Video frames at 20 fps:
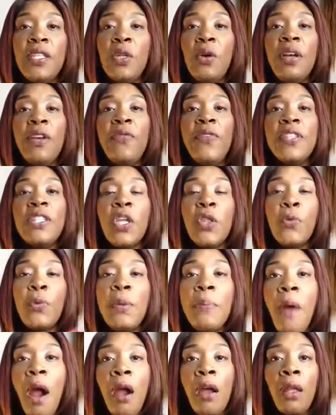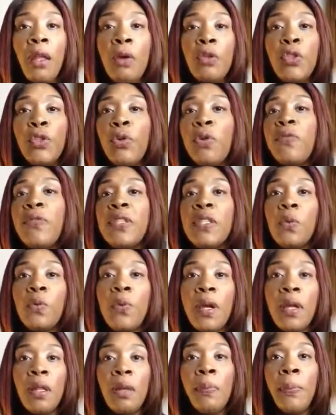So if it's a 3-part closure or if it's a
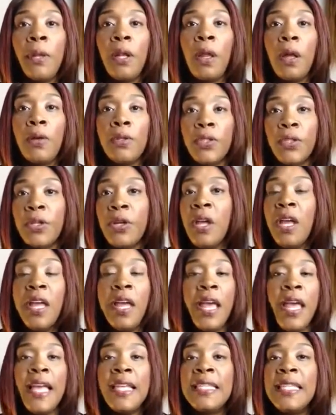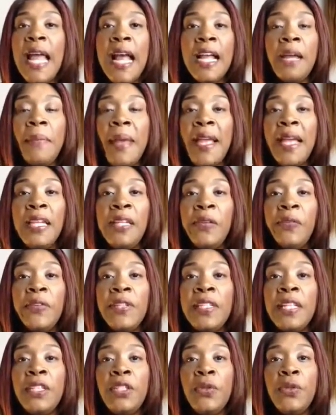regular closure, it's not gonna make a
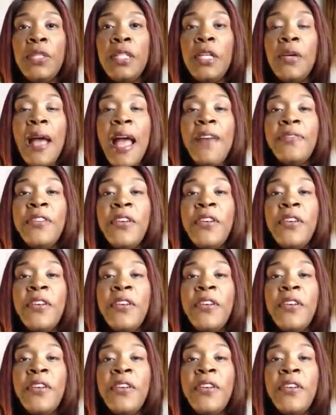difference because you still have